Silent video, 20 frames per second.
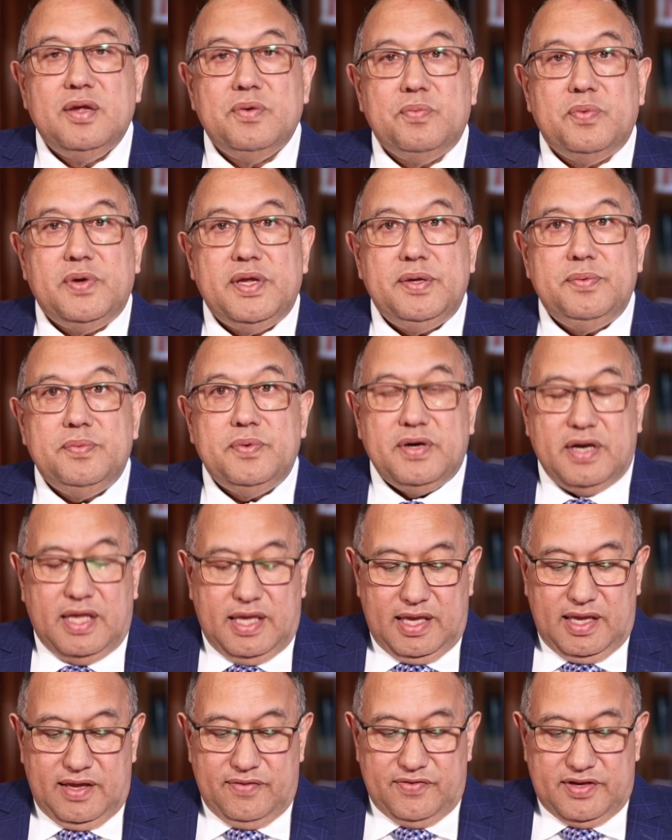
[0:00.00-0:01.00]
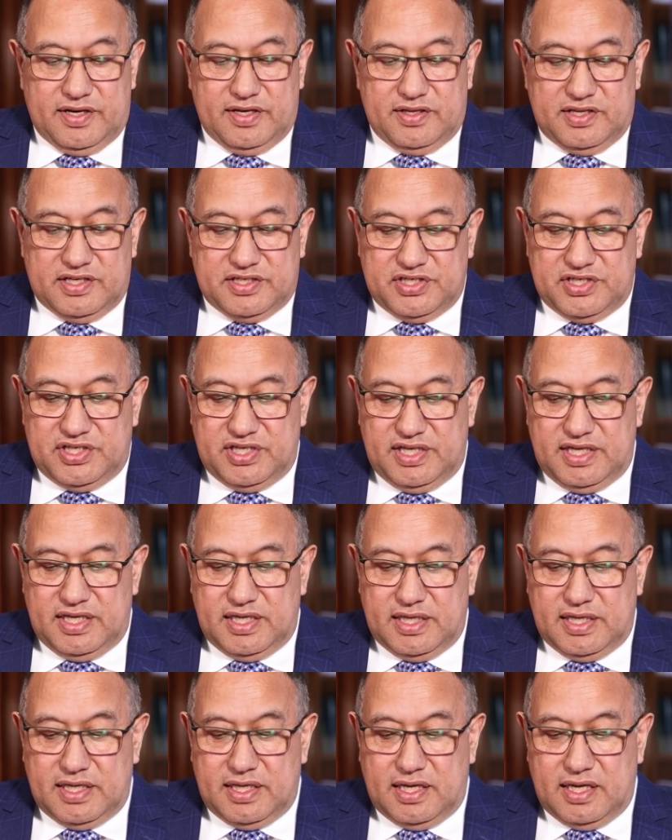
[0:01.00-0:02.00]
we will have in the
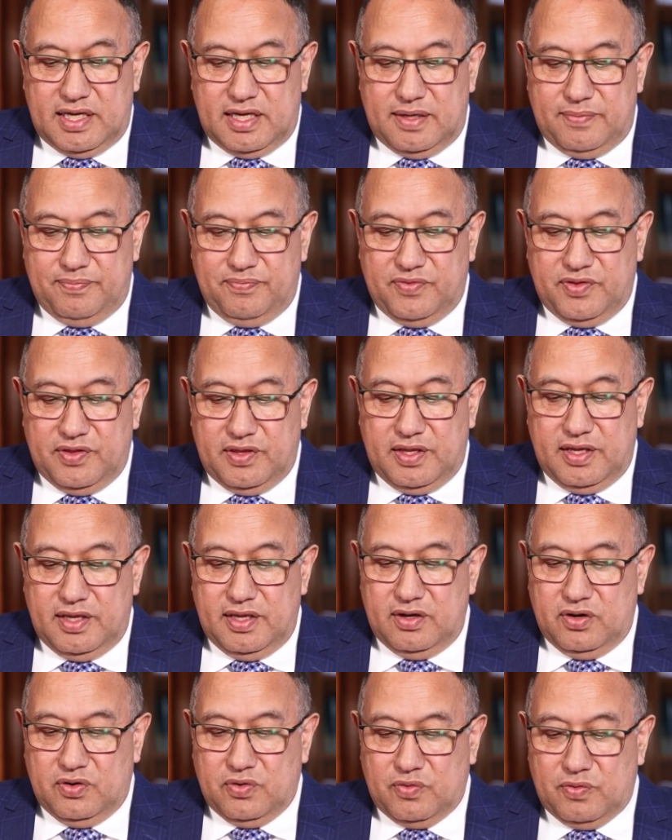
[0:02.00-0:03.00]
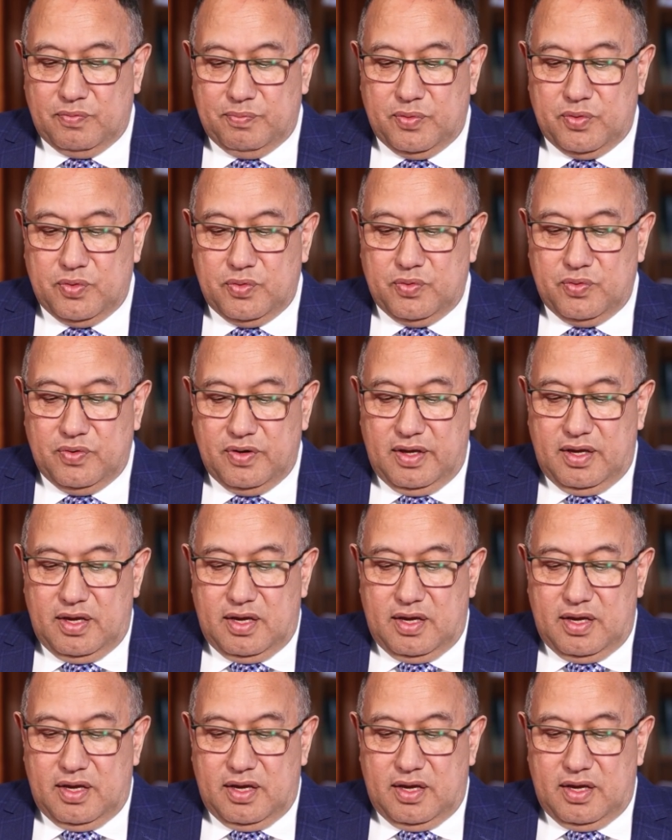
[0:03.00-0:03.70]
chair the Honourable